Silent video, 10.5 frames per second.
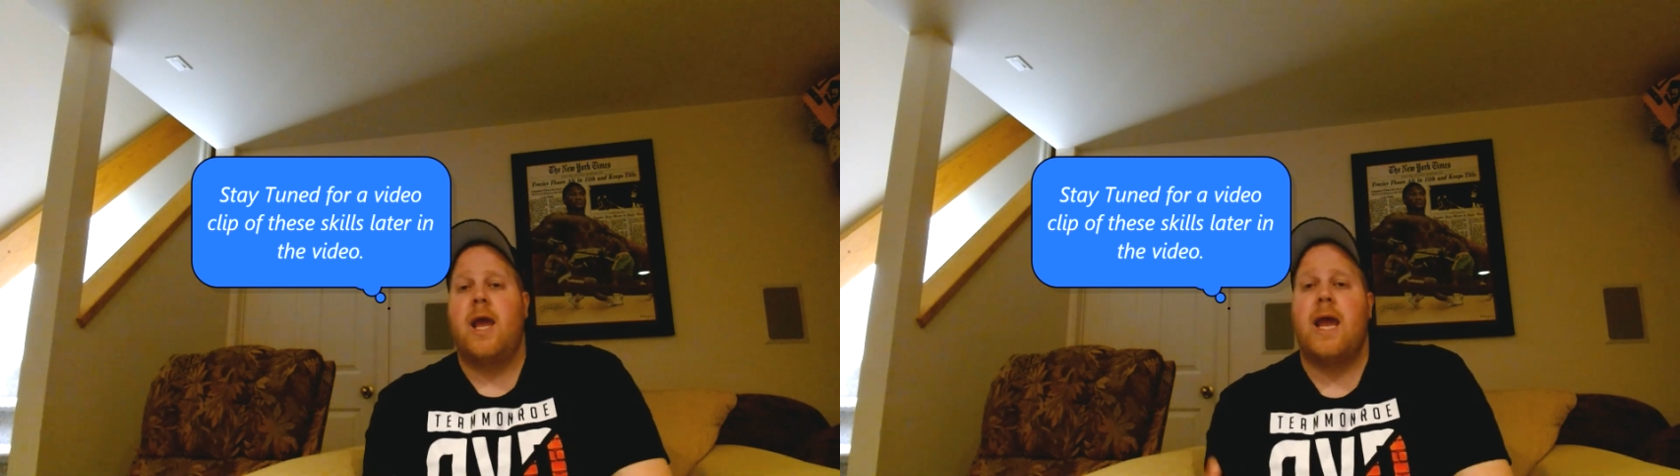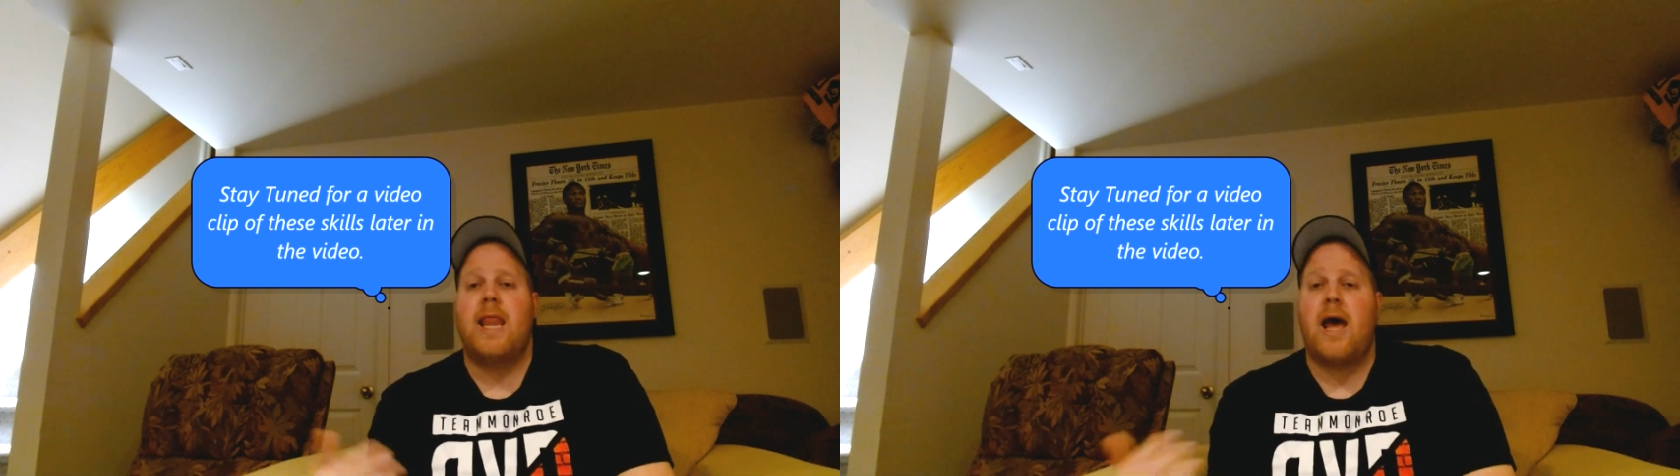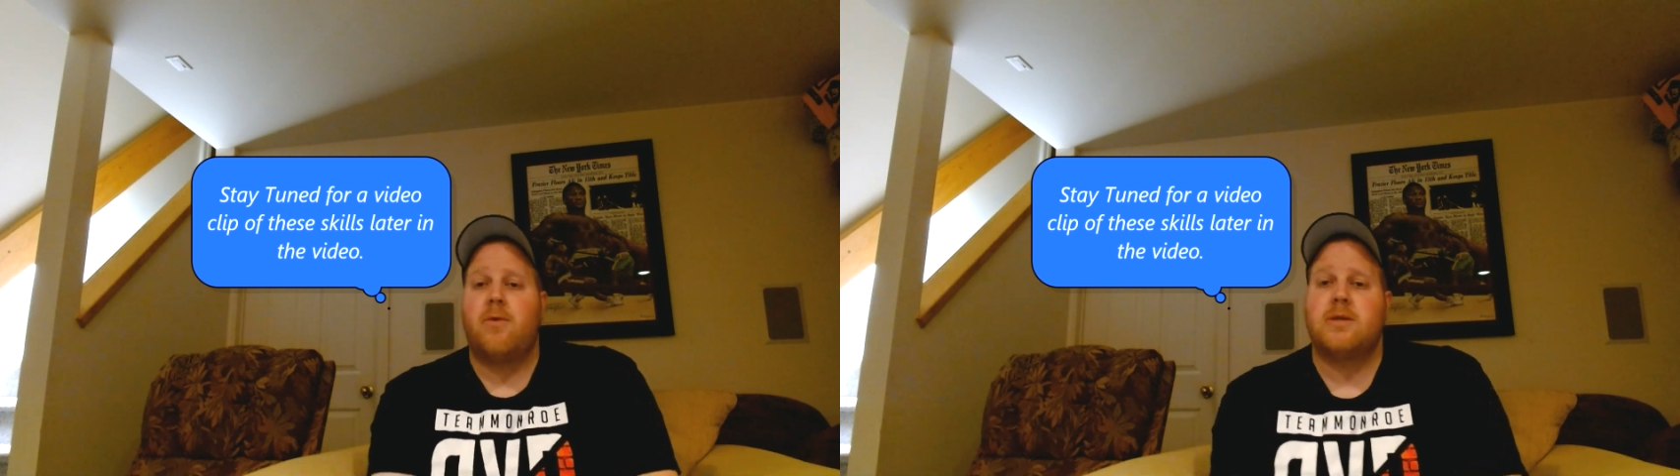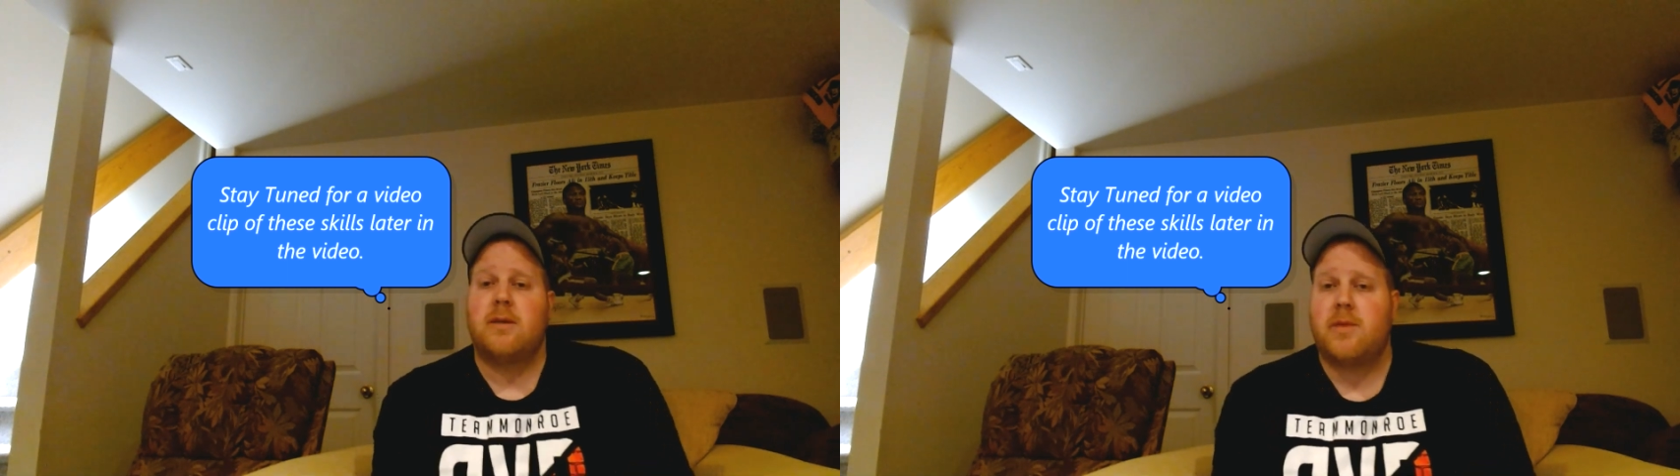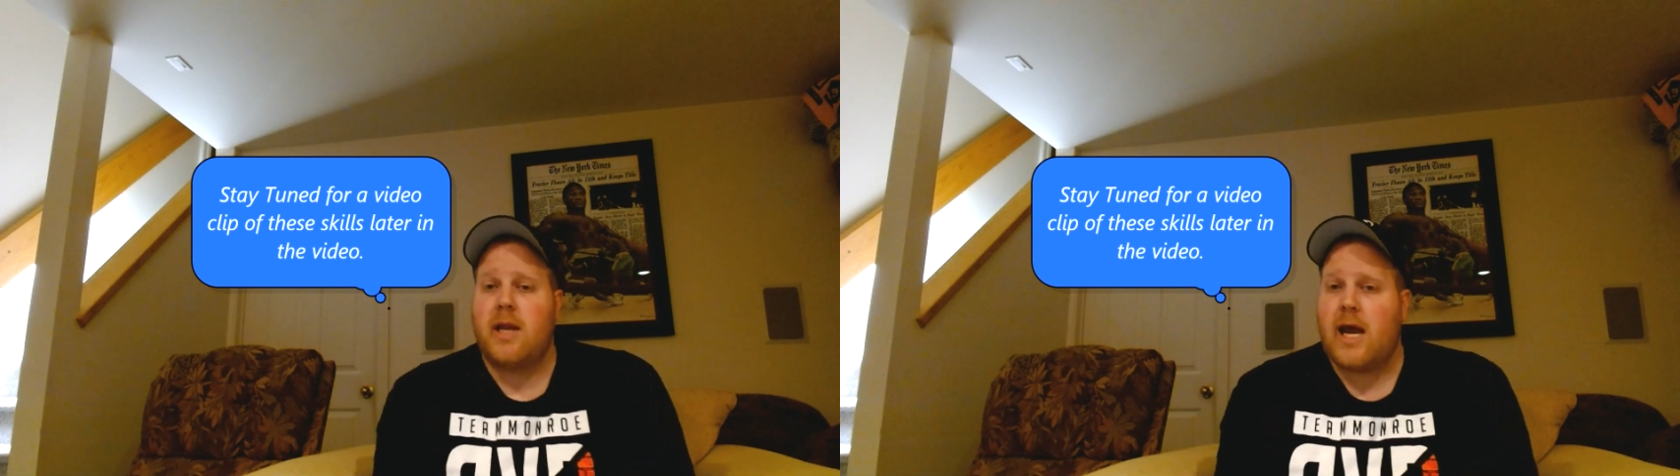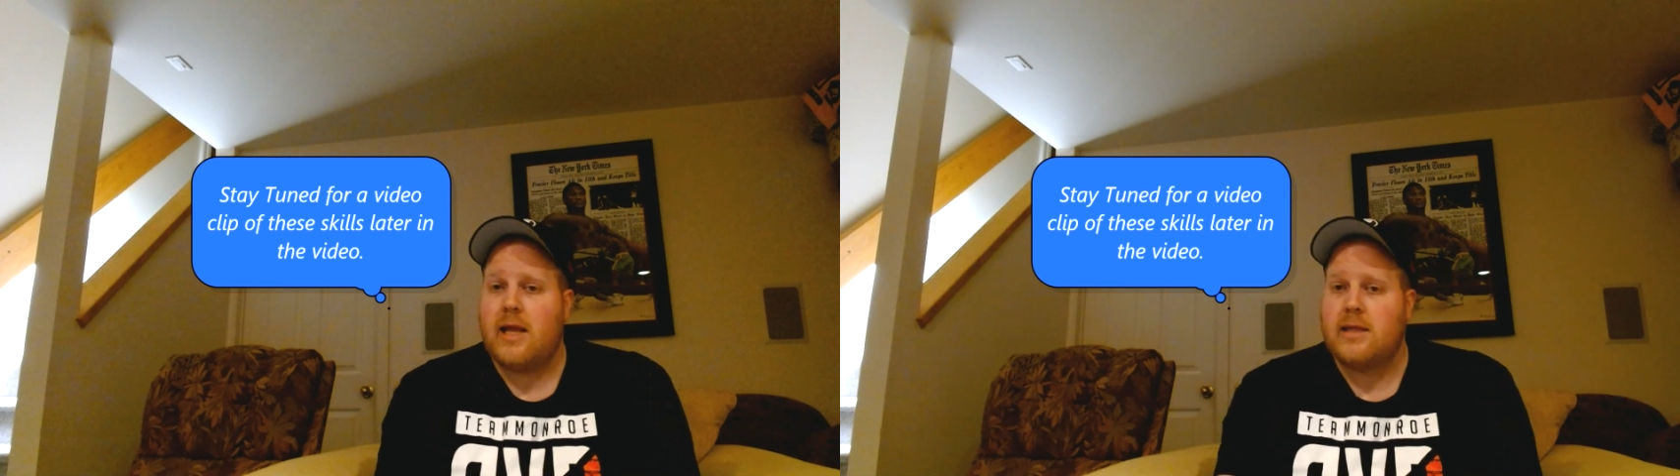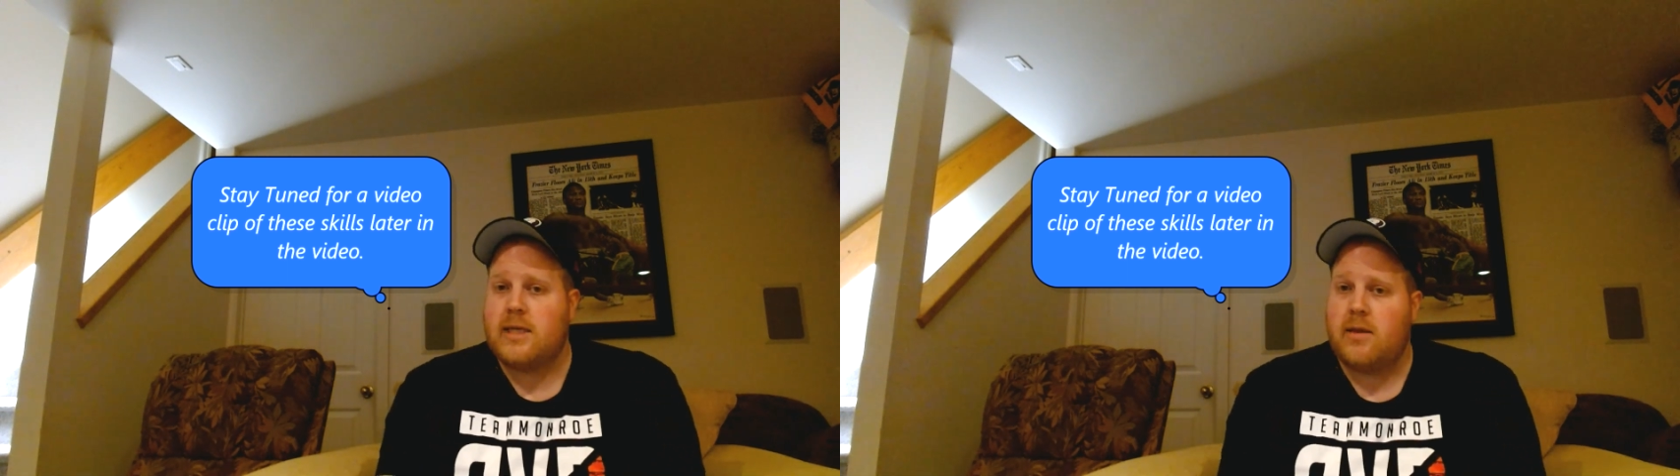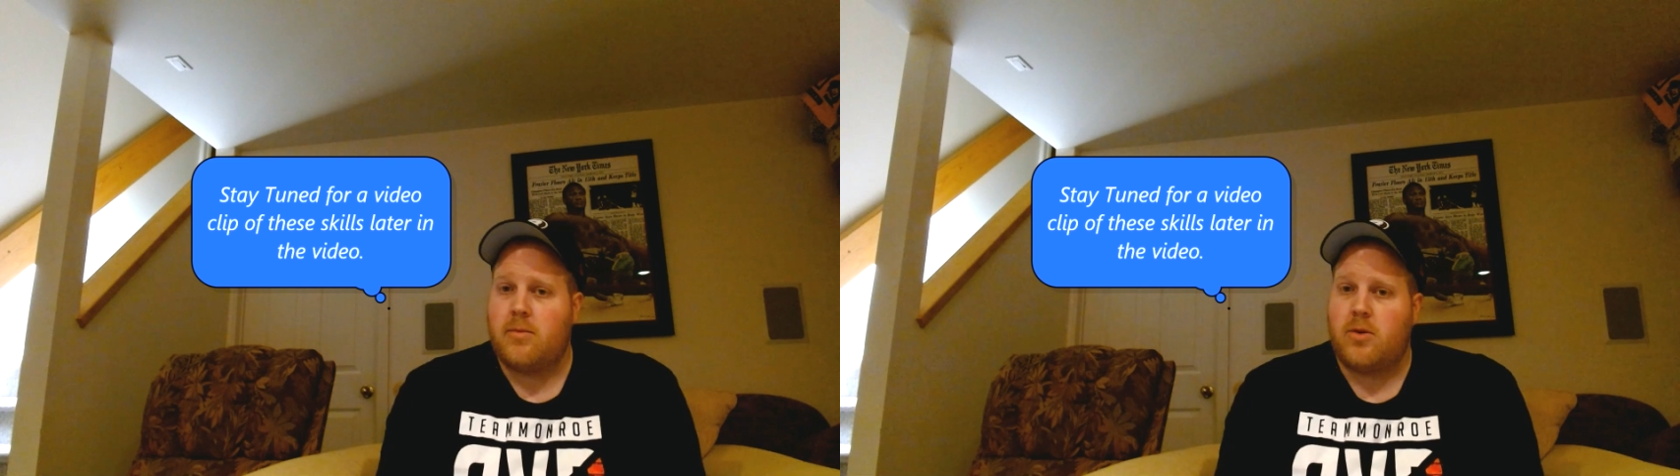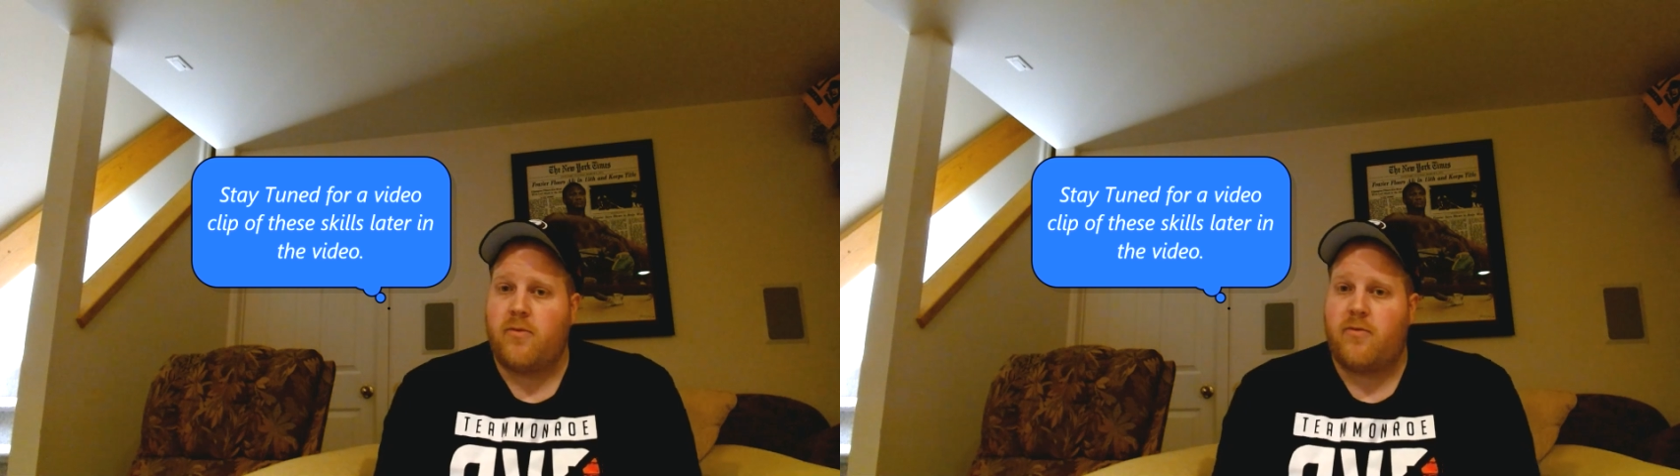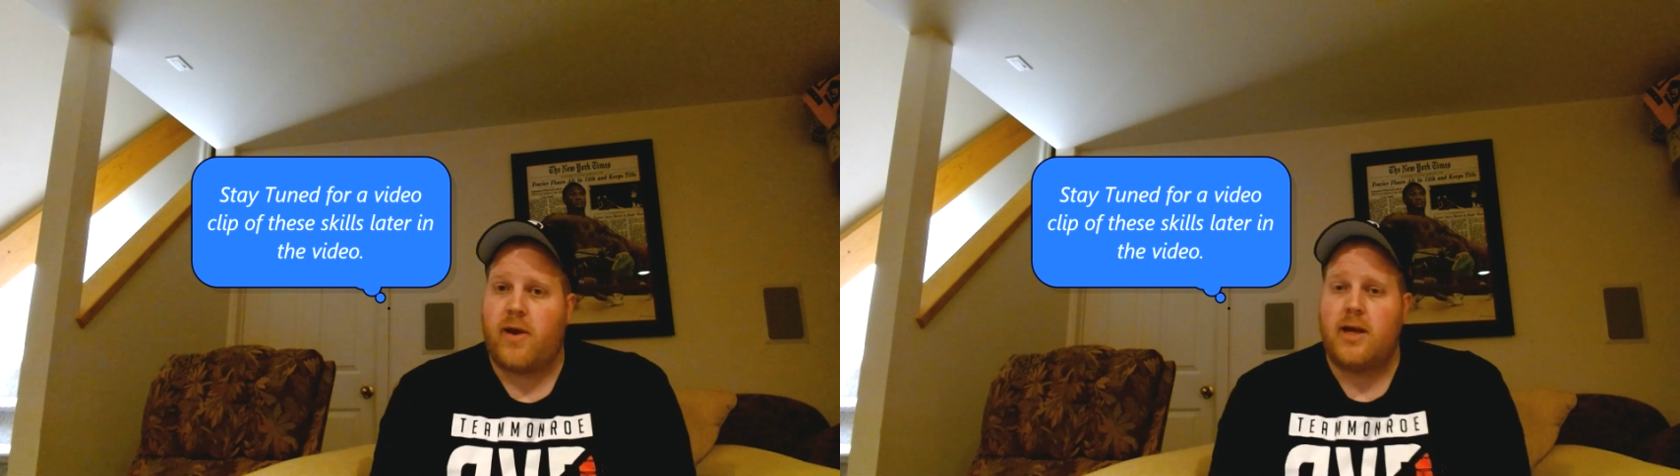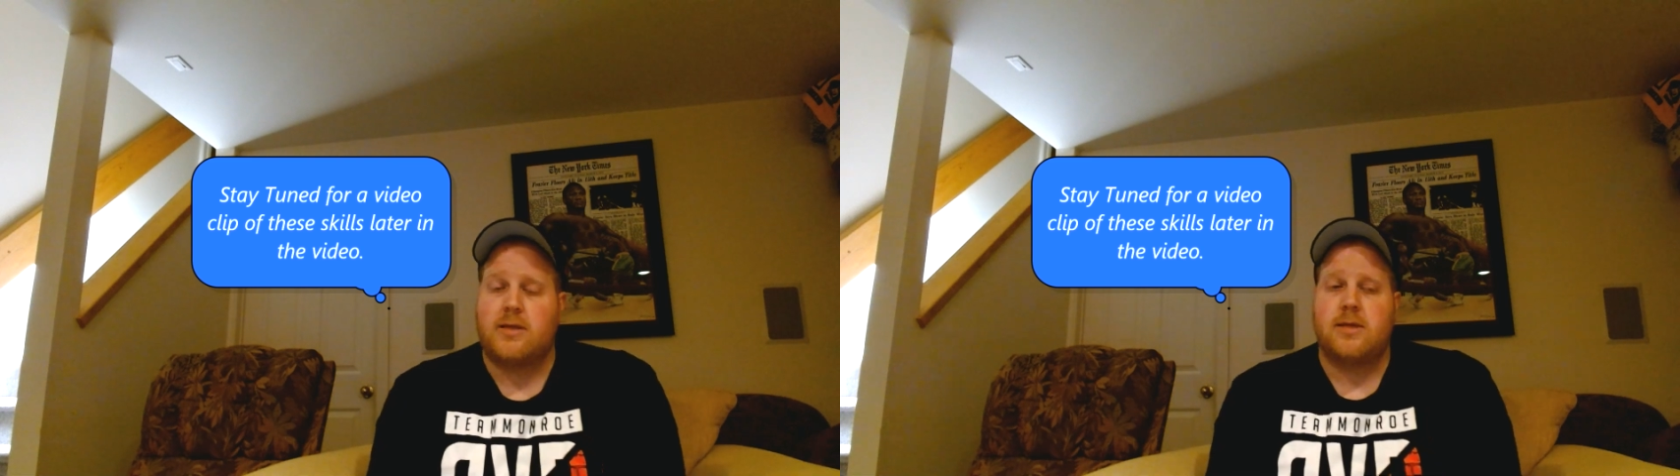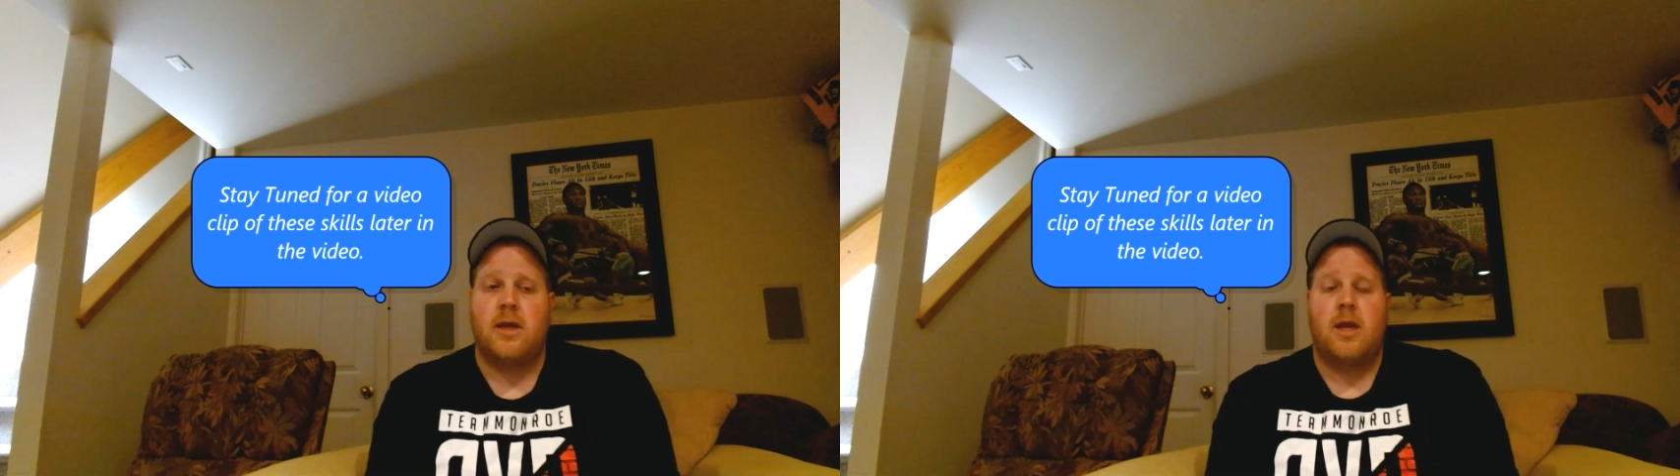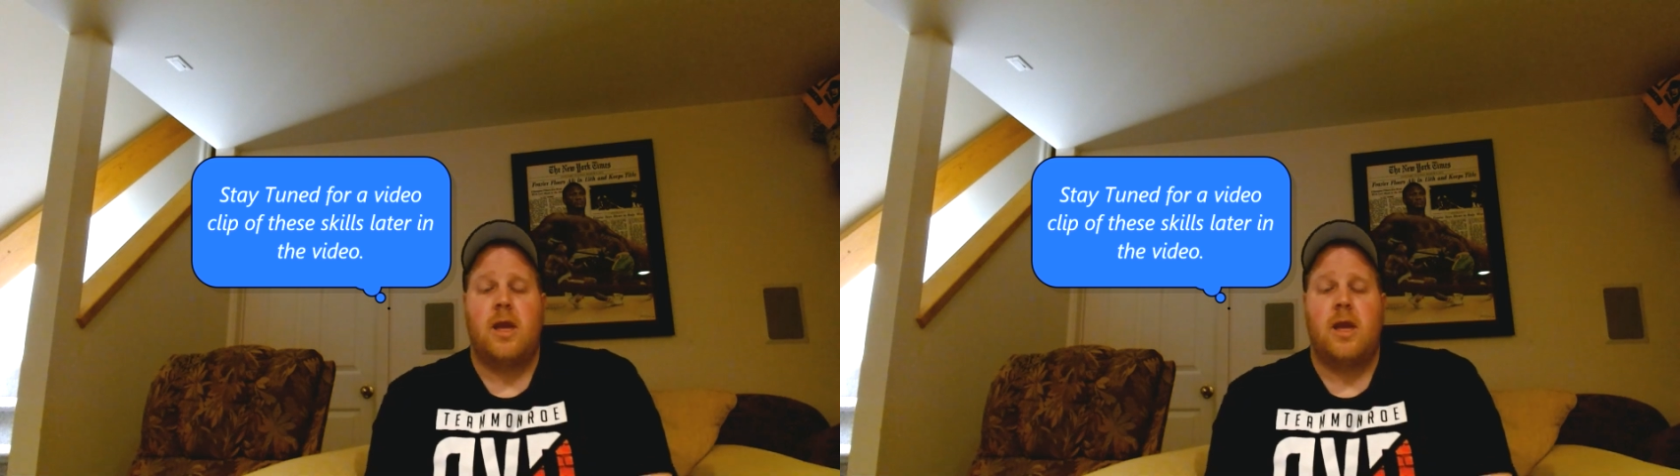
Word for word: and that was something I hadn't seen him do in fights,